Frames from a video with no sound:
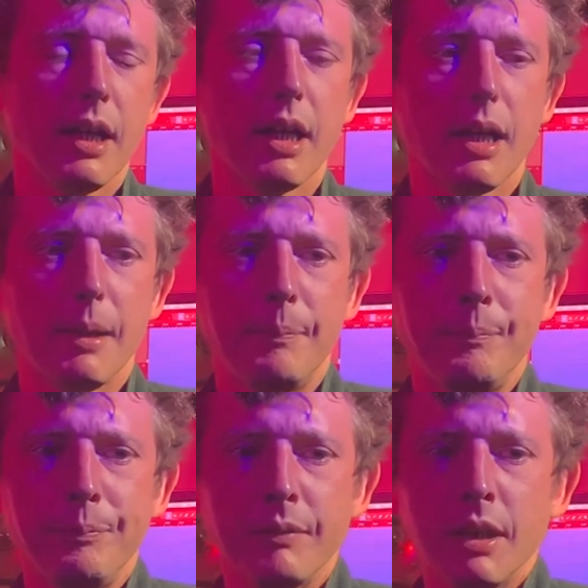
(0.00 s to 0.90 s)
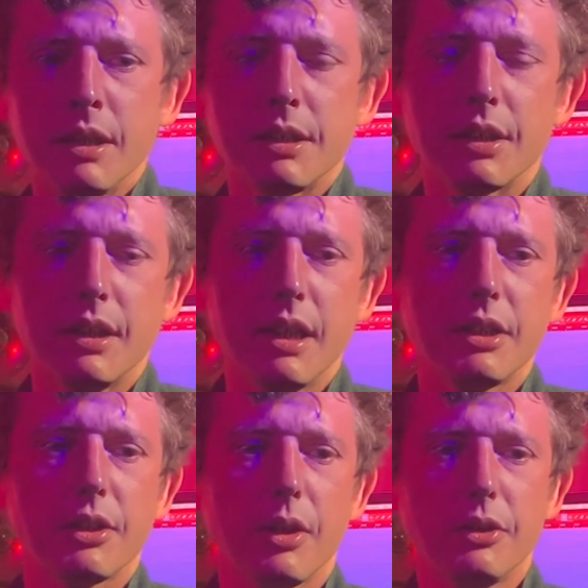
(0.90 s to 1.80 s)
Um, so, yeah,
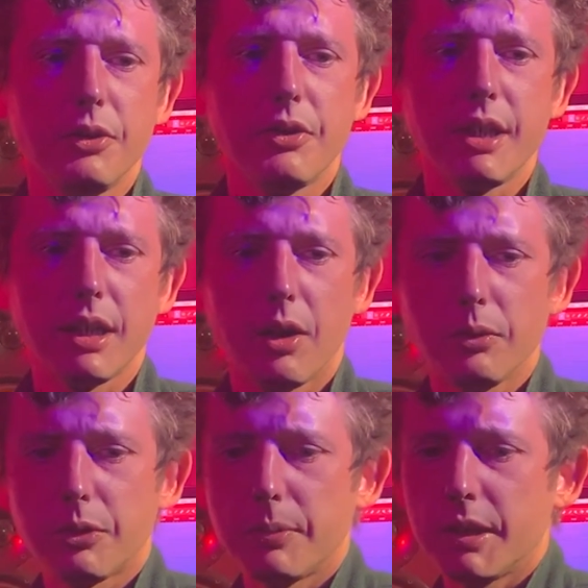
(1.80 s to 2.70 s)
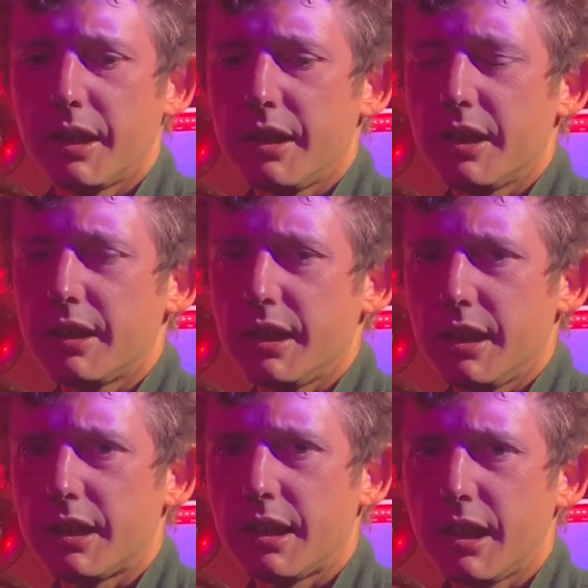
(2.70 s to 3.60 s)
so I do think ultimately that the
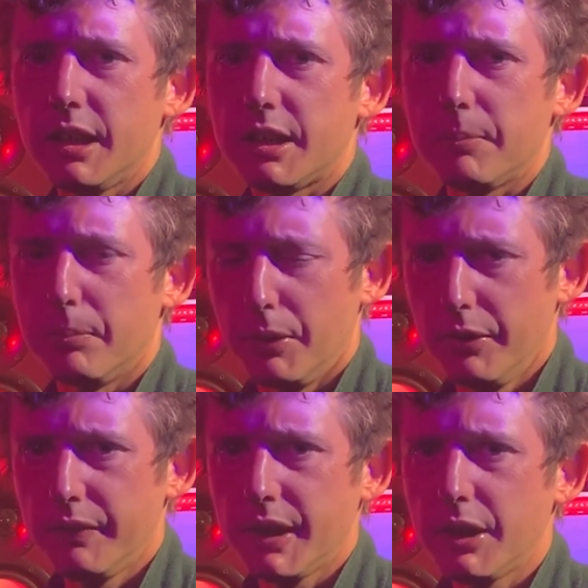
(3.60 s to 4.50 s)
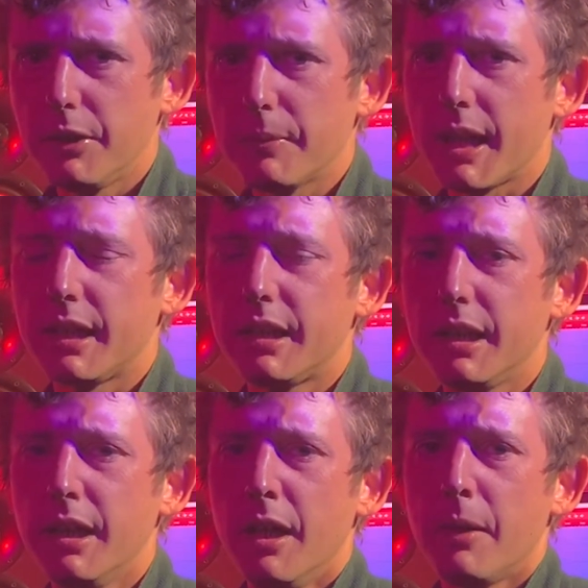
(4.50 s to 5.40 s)
internet is improving
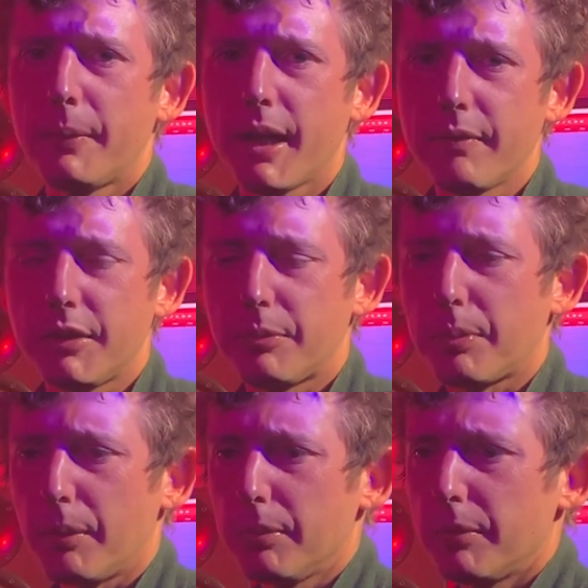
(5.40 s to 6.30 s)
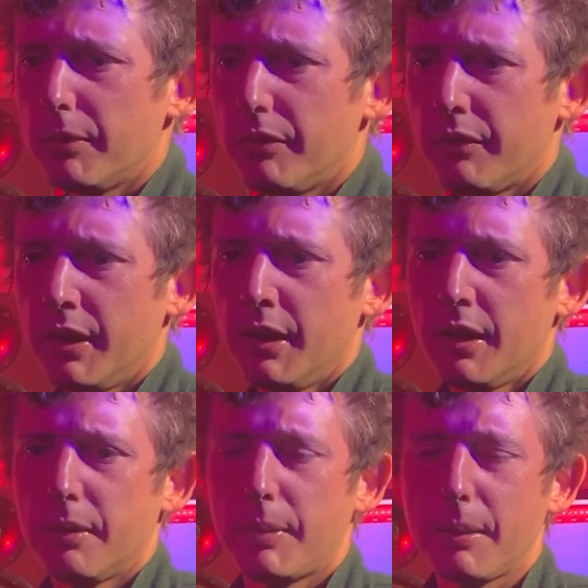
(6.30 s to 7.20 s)
humanity. We have this problem of
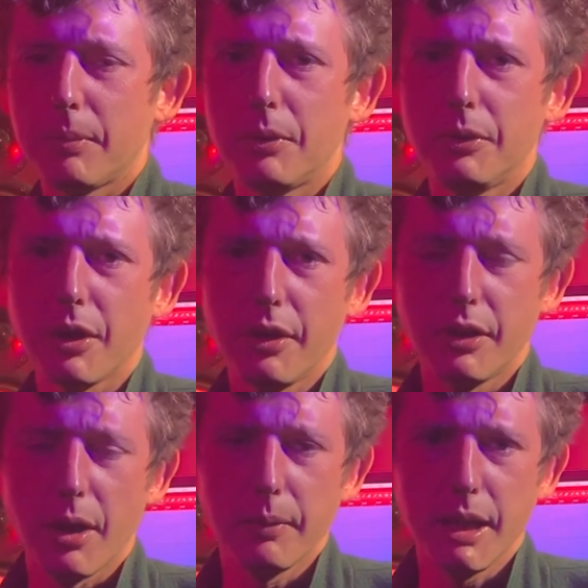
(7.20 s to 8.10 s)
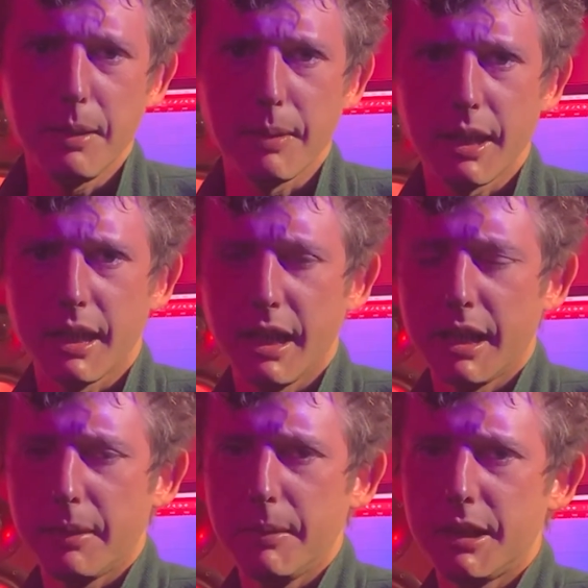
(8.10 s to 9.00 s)
people who don't know any better
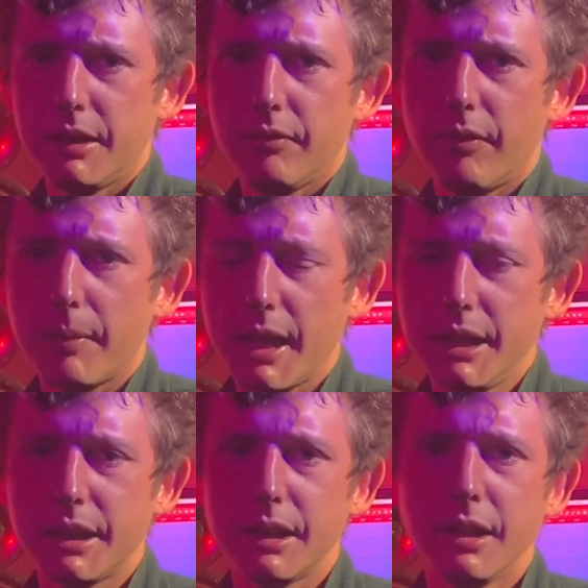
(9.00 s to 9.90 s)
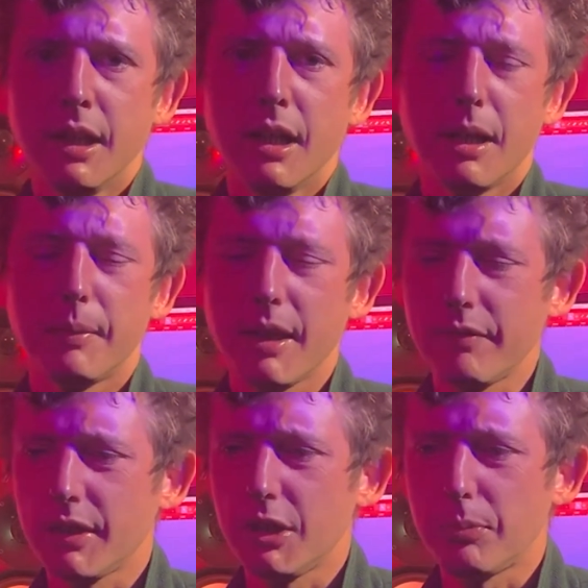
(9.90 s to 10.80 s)
getting misinformation, and we
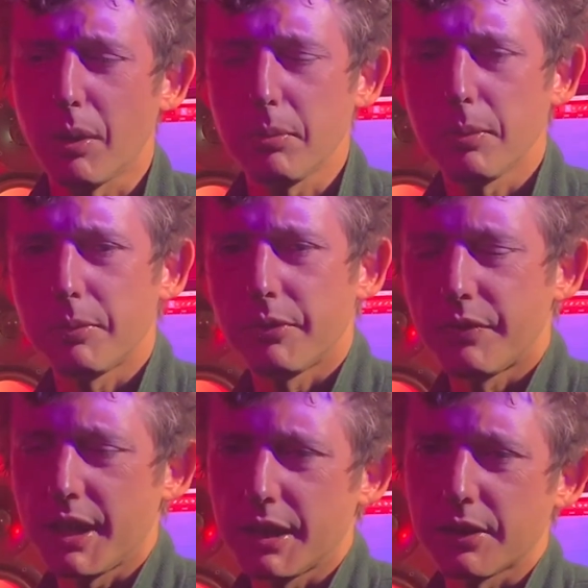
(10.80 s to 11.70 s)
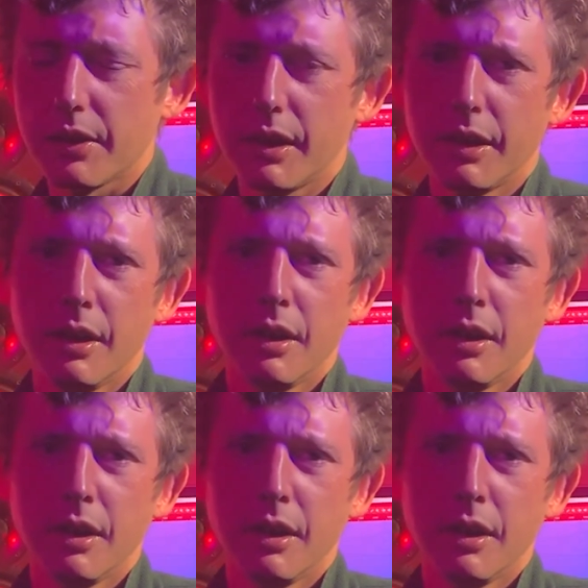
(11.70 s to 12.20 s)
have these problems of things like